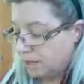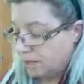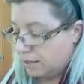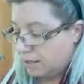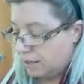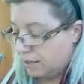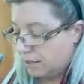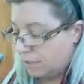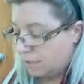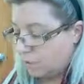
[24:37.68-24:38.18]

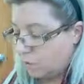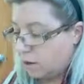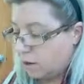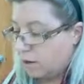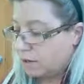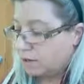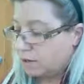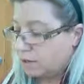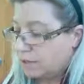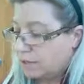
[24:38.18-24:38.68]
Negative
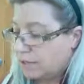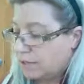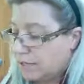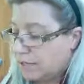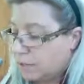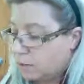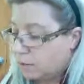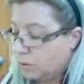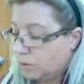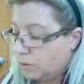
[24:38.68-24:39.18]
4. Does it
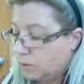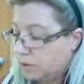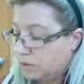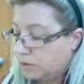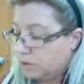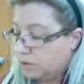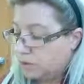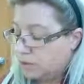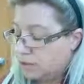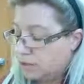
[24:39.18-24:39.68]
hit one of my
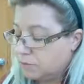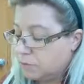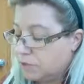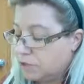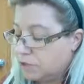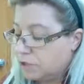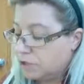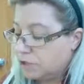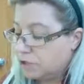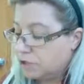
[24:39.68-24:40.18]

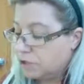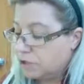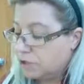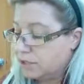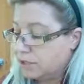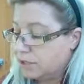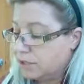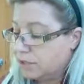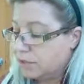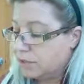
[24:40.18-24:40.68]

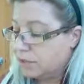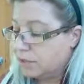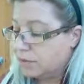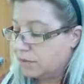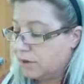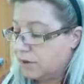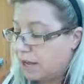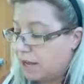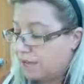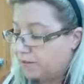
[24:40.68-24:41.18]
restrictions? 0,
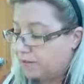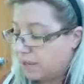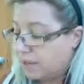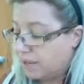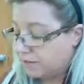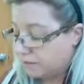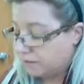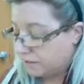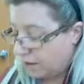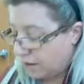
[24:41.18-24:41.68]
5,
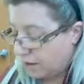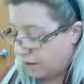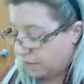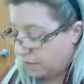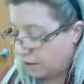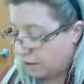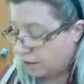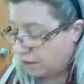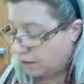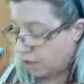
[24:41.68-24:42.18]
negative 5?
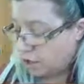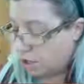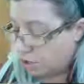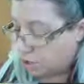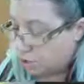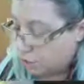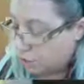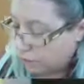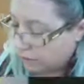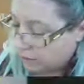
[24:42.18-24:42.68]

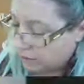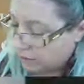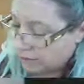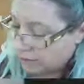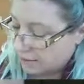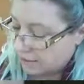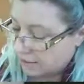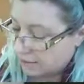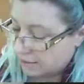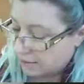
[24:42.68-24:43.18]
No, it
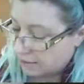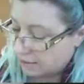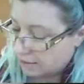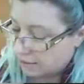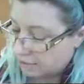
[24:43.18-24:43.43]
doesn't.